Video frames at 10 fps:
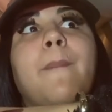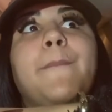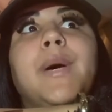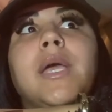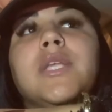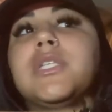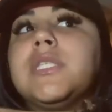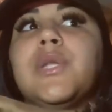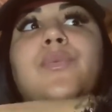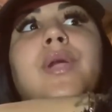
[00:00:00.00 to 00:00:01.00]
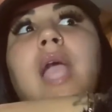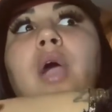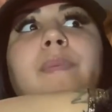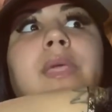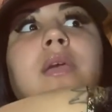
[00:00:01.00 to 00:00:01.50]
But it just didn't work
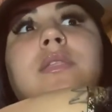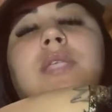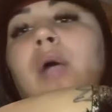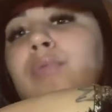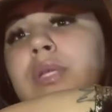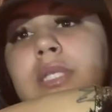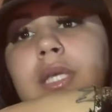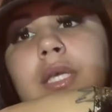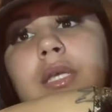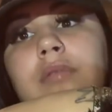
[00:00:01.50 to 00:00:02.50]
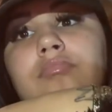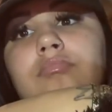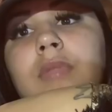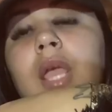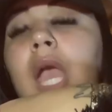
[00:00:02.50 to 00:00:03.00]
out because I was
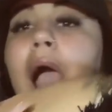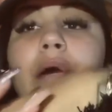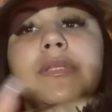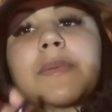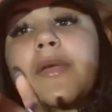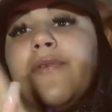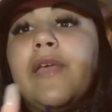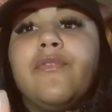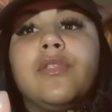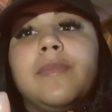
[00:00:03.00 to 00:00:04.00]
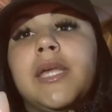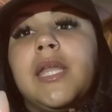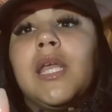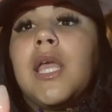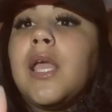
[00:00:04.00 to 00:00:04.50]
being faithful in the
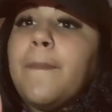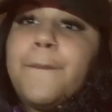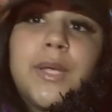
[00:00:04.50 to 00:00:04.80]
beginning,